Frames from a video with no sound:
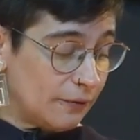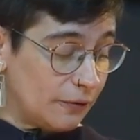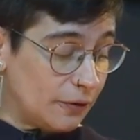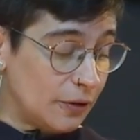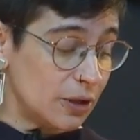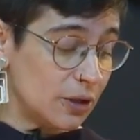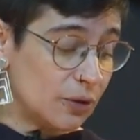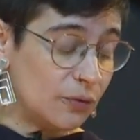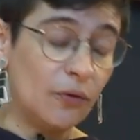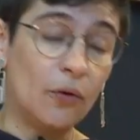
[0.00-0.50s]

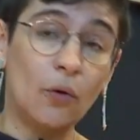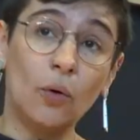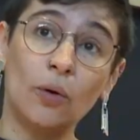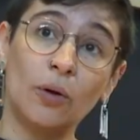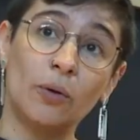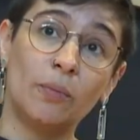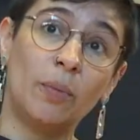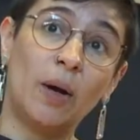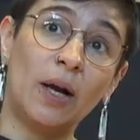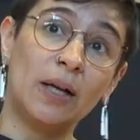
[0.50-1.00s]
first
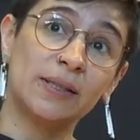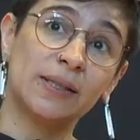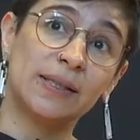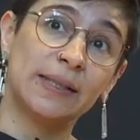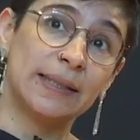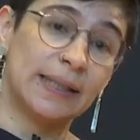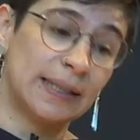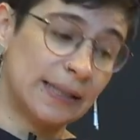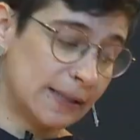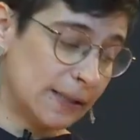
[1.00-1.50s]
four
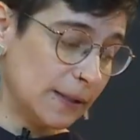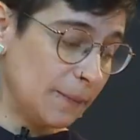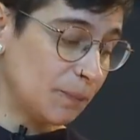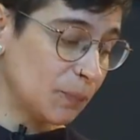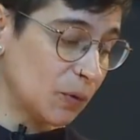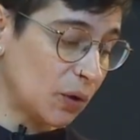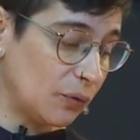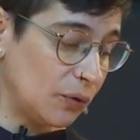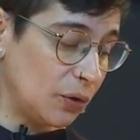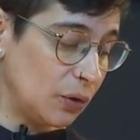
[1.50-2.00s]
postulates
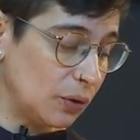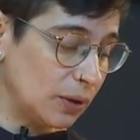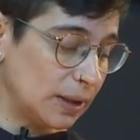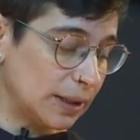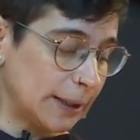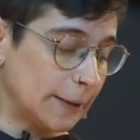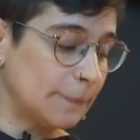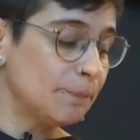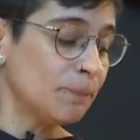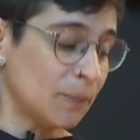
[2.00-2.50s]
of
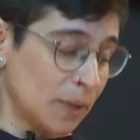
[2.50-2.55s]
Euclid,